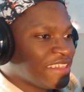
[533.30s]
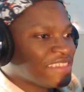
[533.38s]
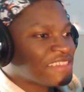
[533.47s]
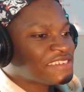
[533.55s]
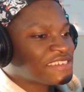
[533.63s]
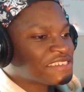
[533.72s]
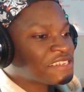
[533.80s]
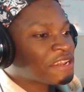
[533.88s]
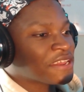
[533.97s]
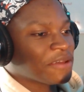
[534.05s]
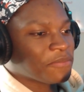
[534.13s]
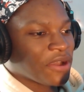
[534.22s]
this is
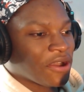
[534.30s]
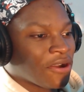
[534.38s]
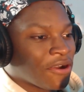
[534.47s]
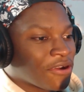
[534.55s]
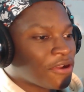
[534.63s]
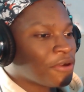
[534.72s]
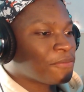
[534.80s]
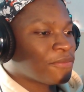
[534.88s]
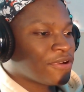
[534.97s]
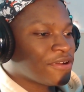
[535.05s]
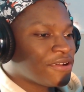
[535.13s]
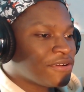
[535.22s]
tugging at my heart,
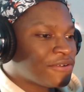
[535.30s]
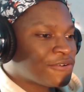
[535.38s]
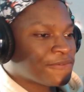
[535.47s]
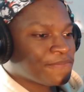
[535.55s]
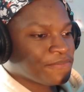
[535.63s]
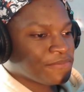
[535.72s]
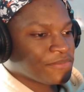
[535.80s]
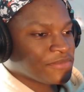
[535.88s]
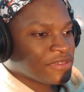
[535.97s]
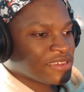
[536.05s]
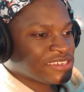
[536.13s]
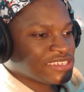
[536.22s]
bro.
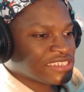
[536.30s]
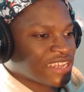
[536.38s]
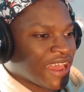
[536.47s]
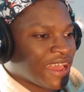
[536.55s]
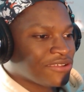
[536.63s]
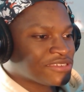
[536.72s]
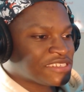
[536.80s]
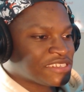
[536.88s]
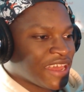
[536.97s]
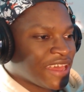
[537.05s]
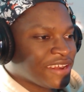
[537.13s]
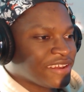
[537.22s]
Just how
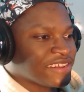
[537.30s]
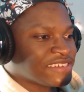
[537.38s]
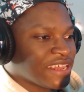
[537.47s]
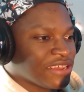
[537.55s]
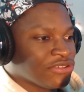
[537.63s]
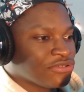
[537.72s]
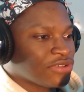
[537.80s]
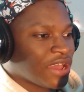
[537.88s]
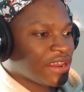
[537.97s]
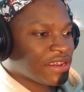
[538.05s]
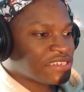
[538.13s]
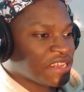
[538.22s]
sad it is that you
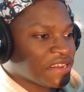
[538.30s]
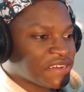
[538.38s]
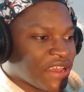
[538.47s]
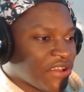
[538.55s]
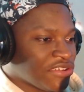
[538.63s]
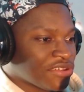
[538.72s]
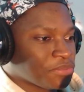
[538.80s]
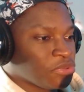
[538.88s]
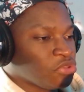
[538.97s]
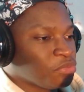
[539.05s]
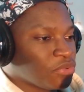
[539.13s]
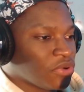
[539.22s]
gotta take down your
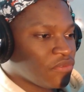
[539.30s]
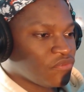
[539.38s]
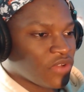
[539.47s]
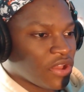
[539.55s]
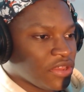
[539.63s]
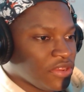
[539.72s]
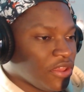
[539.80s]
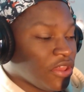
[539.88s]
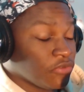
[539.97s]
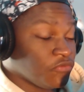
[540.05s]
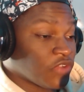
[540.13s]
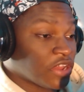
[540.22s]
people and fight
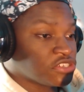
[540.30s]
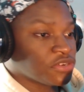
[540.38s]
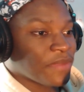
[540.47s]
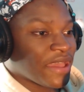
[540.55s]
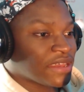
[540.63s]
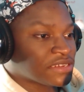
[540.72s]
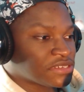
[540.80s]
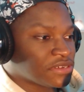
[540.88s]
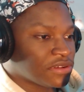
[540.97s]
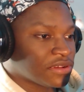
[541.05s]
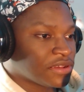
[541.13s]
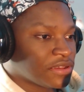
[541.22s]
your
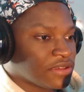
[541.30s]
master.